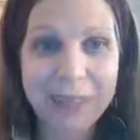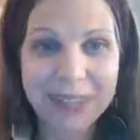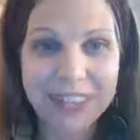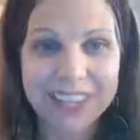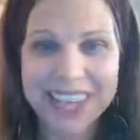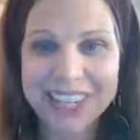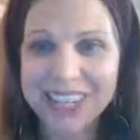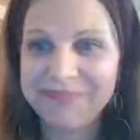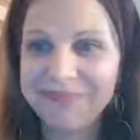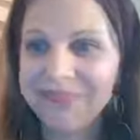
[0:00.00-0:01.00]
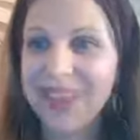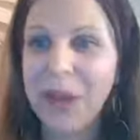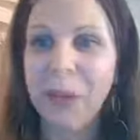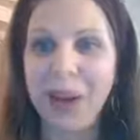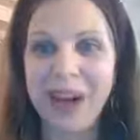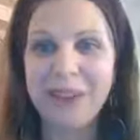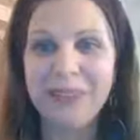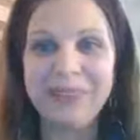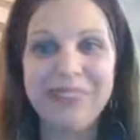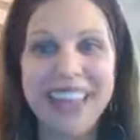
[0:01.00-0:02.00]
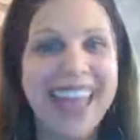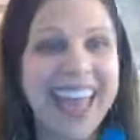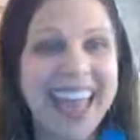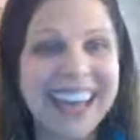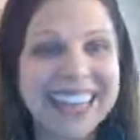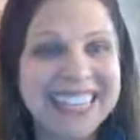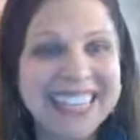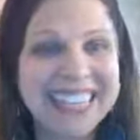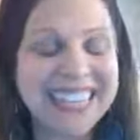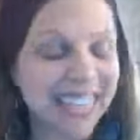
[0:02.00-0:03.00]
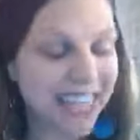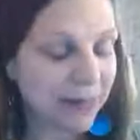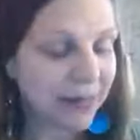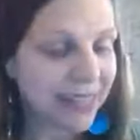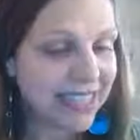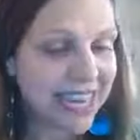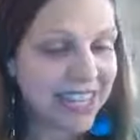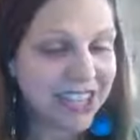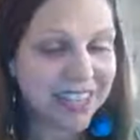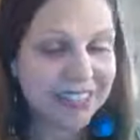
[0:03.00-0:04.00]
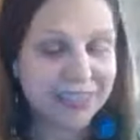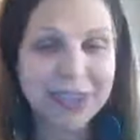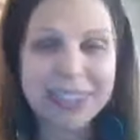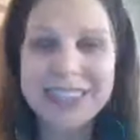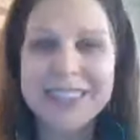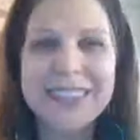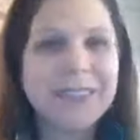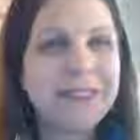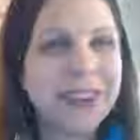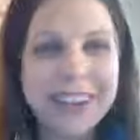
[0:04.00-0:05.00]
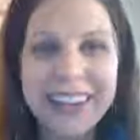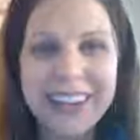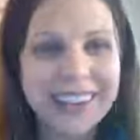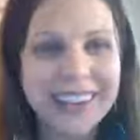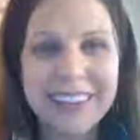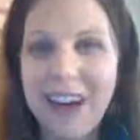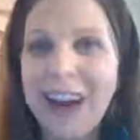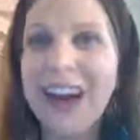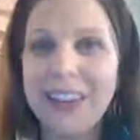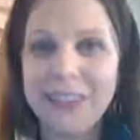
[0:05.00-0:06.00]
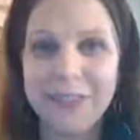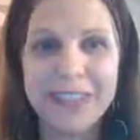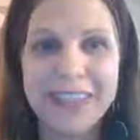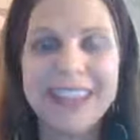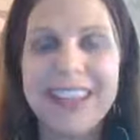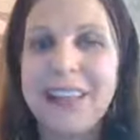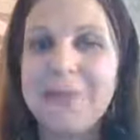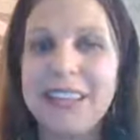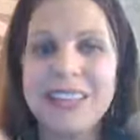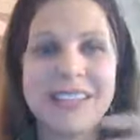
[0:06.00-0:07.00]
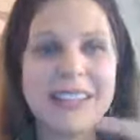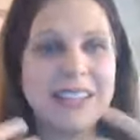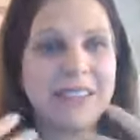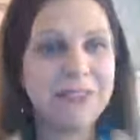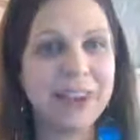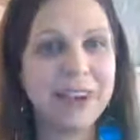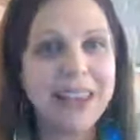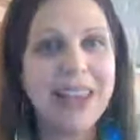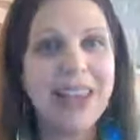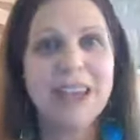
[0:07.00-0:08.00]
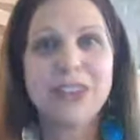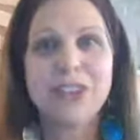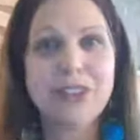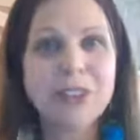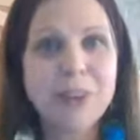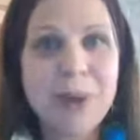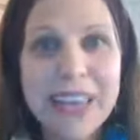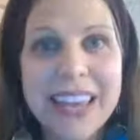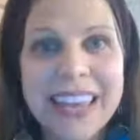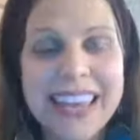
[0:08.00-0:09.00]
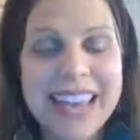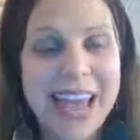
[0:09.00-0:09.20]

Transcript: police station. Wow. And he's at the police station, which is very odd for this client because he's a very soft-spoken,